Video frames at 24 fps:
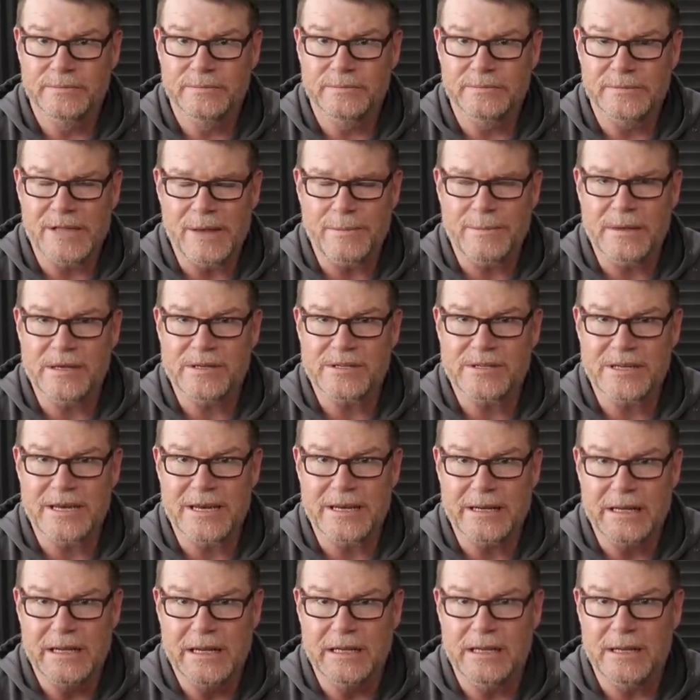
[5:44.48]
That being
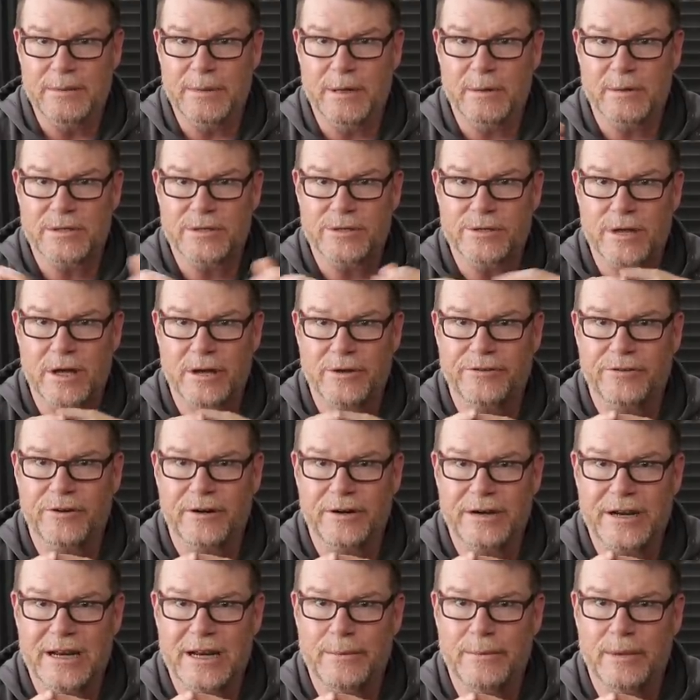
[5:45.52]
said, let me know what your thoughts are
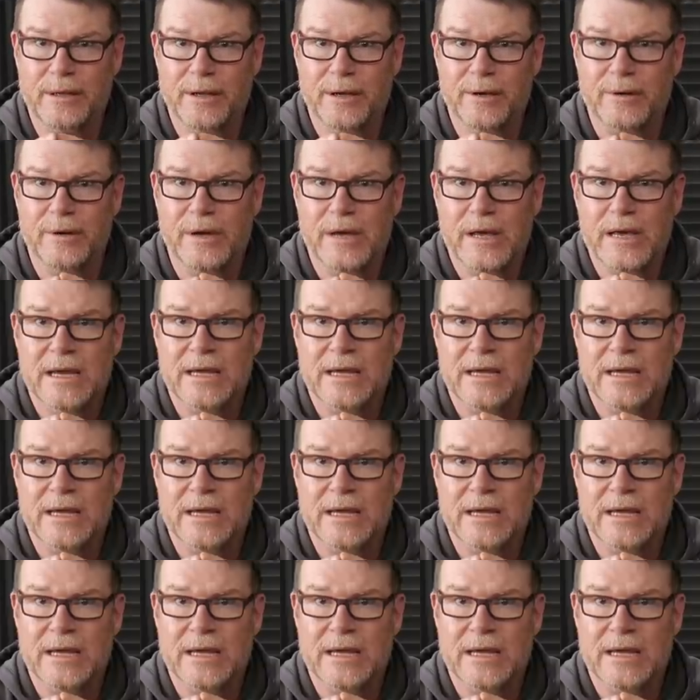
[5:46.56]
down below.